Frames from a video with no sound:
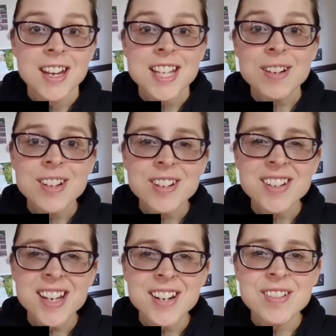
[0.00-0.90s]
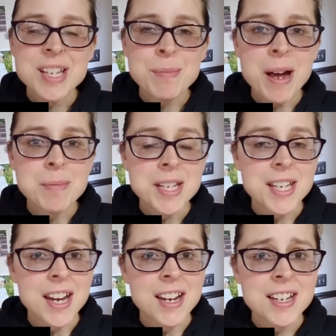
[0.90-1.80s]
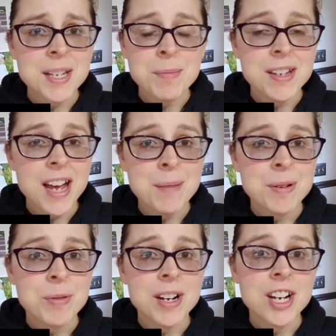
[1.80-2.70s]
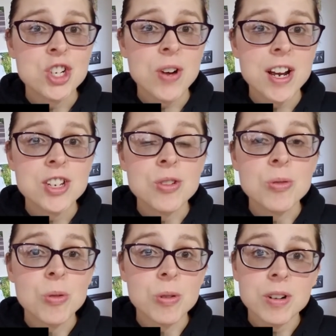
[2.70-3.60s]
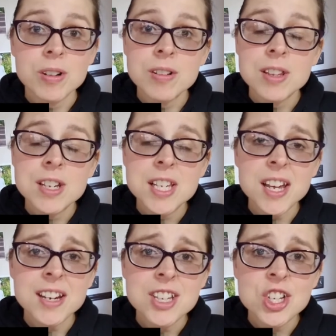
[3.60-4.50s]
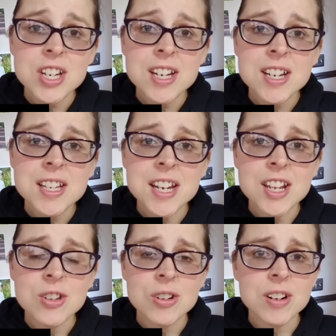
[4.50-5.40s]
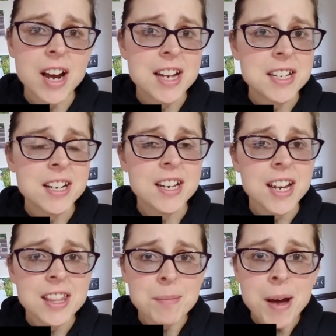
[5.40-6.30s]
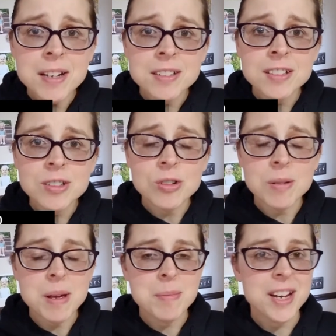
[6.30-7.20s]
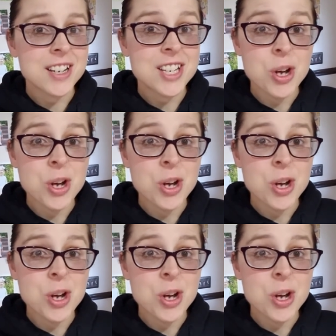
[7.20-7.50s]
So it turns out it was my mistake. Something happened when I tried to order the sliced cheese. Either I didn't hit the button or maybe I just